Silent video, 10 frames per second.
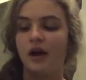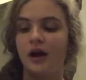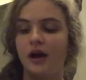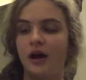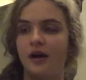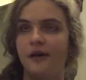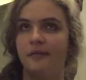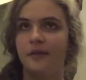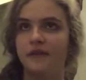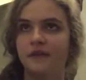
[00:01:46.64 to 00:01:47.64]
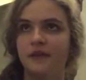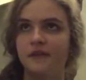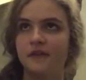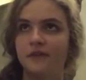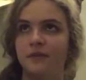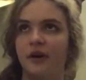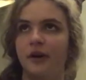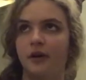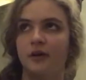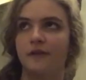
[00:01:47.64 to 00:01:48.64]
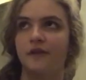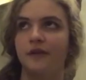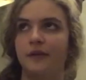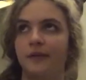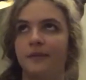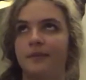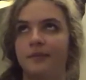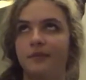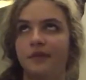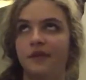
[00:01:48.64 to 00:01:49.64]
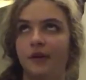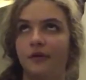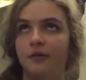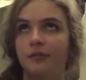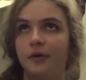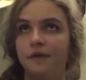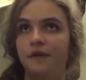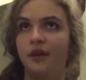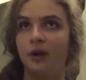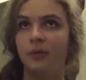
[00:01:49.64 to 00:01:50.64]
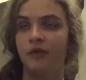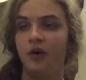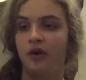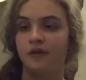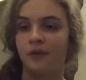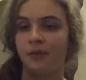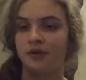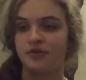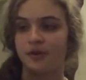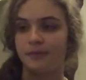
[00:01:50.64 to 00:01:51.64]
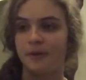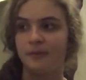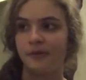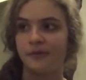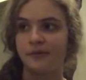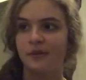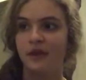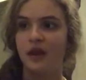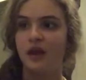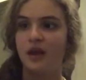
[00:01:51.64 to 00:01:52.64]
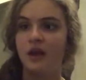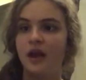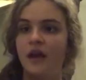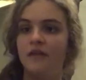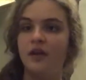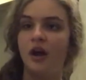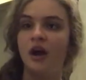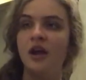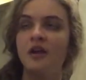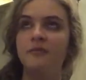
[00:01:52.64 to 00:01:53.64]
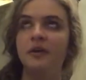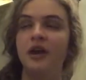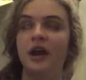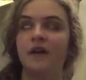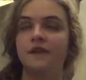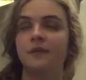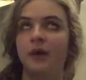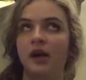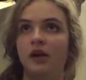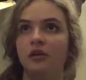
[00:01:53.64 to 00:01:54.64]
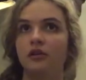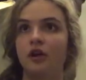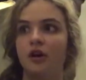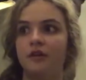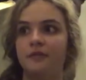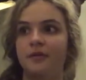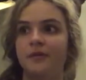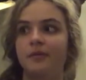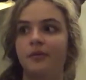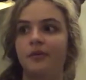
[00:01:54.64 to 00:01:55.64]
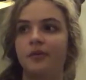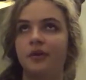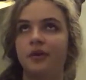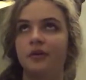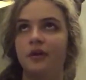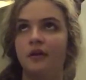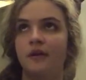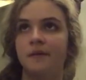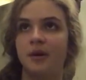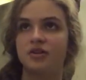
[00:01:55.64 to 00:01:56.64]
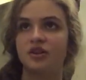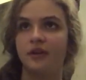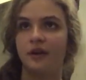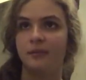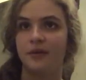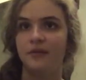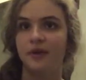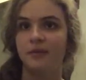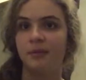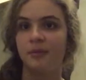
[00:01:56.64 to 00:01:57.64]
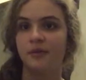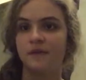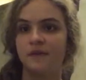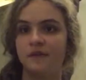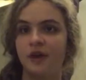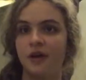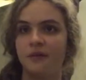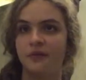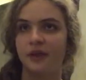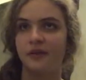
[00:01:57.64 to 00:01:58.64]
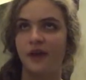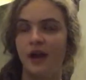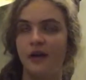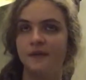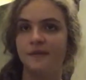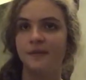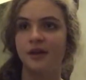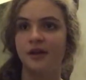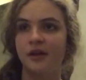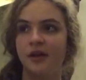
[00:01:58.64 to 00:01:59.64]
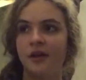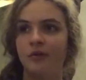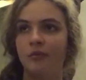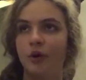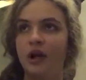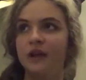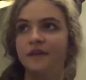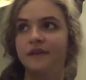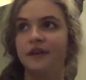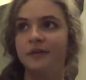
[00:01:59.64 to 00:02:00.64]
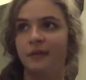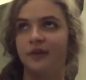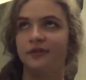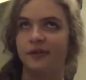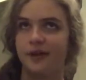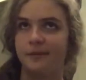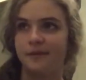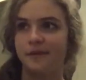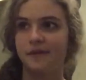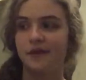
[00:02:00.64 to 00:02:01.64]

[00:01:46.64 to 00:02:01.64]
it's just very hard to do. So most of the time I have a hard time picturing people. And then I have been asked by a lot of people, especially like my family members and stuff, like they ask me what I see in my dreams.